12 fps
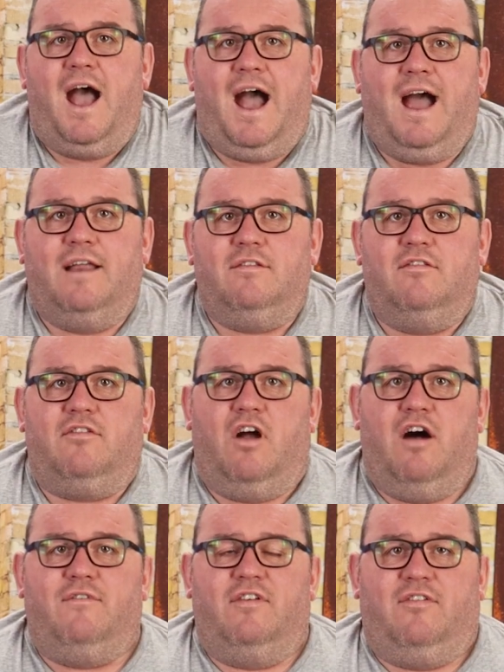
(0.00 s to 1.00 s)
And
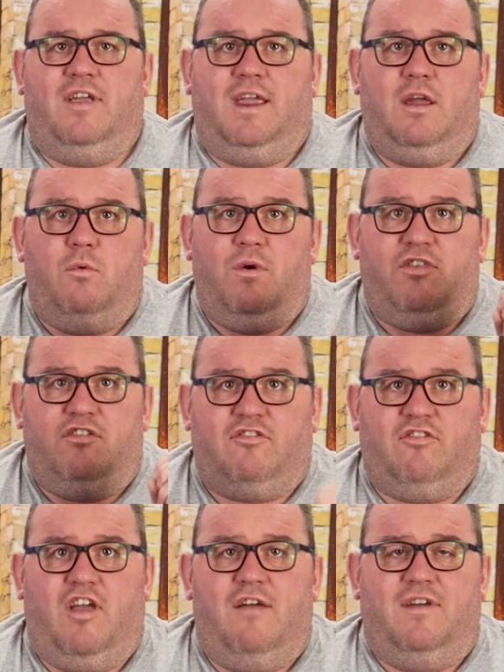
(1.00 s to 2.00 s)
obviously with a
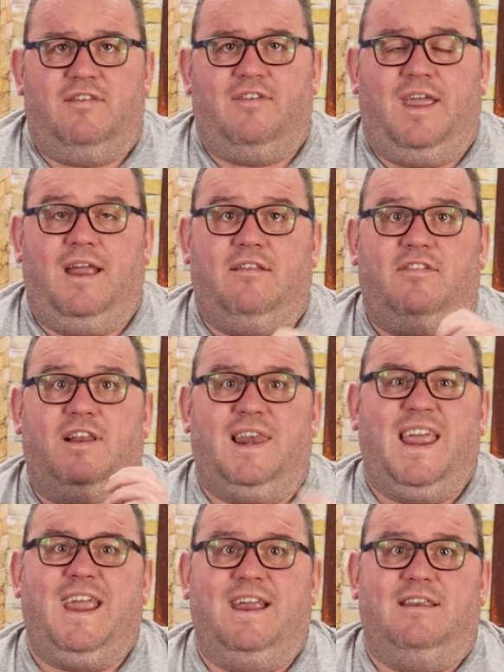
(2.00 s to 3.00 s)
service, it's a
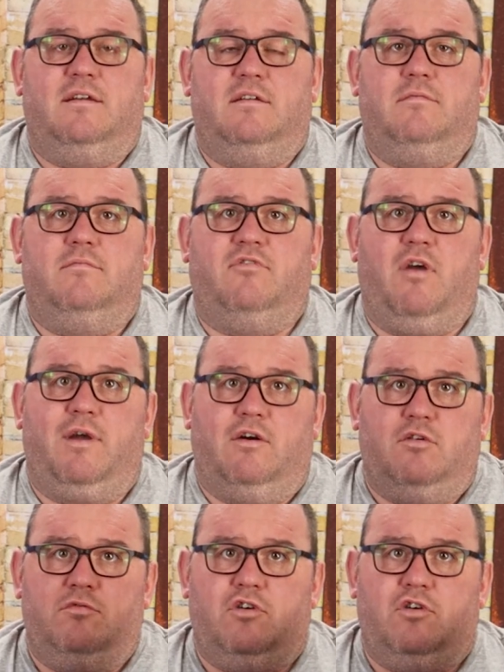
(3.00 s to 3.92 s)
lead. So it'll